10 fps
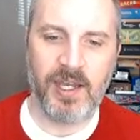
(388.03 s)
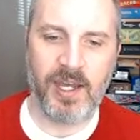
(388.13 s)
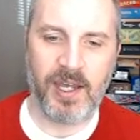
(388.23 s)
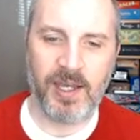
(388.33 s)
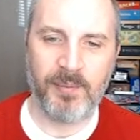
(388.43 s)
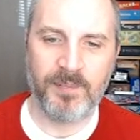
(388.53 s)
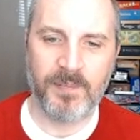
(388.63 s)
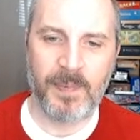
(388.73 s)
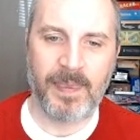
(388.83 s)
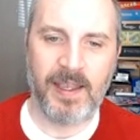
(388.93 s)

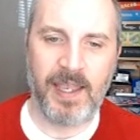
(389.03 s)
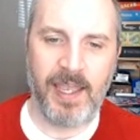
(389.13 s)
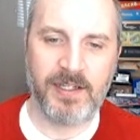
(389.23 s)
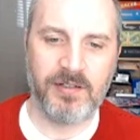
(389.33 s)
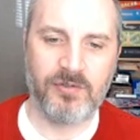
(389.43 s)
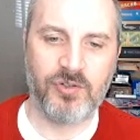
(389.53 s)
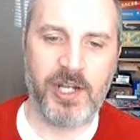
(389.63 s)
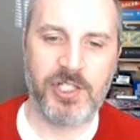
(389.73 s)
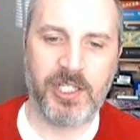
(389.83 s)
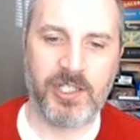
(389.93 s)
and
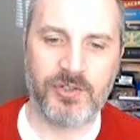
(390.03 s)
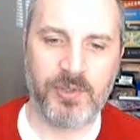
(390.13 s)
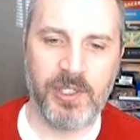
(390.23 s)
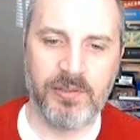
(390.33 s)
tragic history,